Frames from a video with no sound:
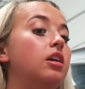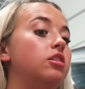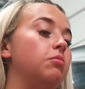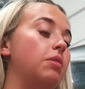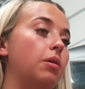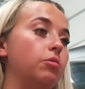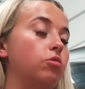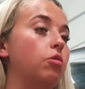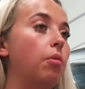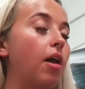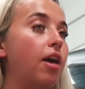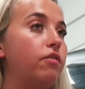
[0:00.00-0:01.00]
to be able to
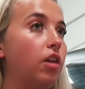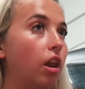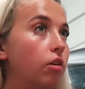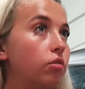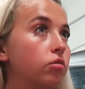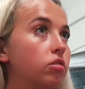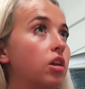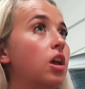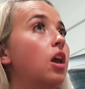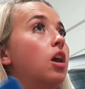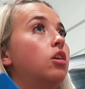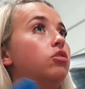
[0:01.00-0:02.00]
apply for loans.
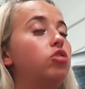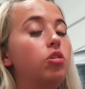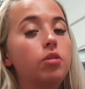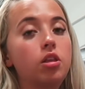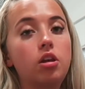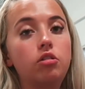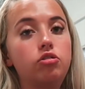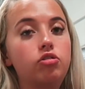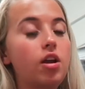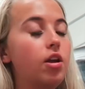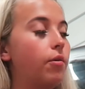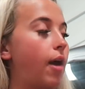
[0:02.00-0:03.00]
Do one of those
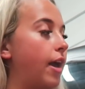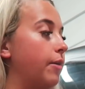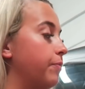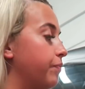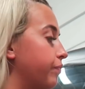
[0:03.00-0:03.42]
straight away.